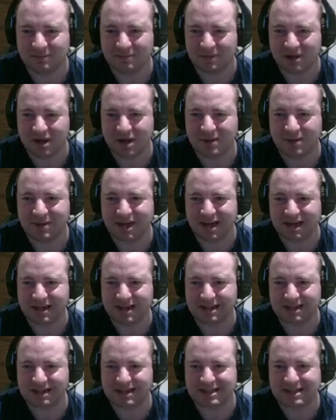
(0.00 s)
Oh no,
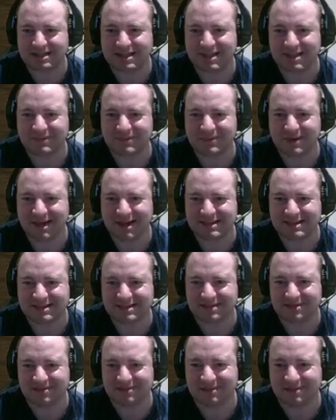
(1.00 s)
this level has
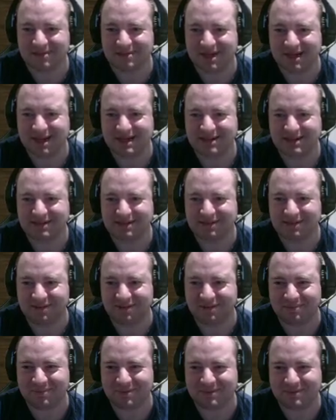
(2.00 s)
hidden
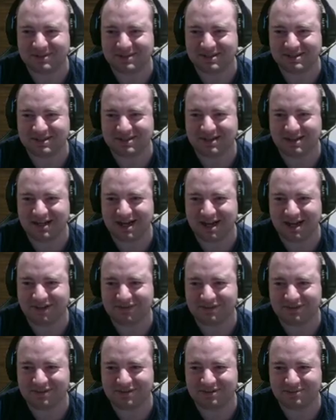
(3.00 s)
boxes to the
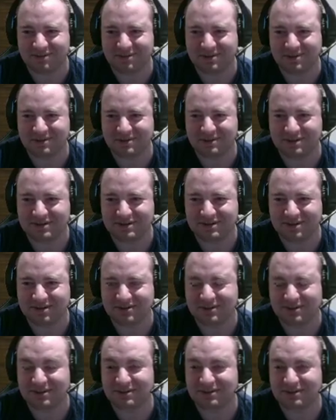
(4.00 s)
left as well,
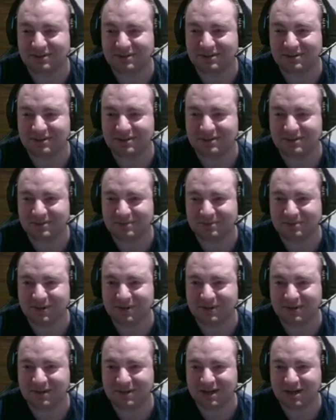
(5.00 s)
so be on
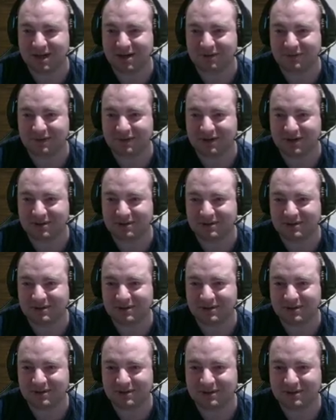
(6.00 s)
the lookout for those.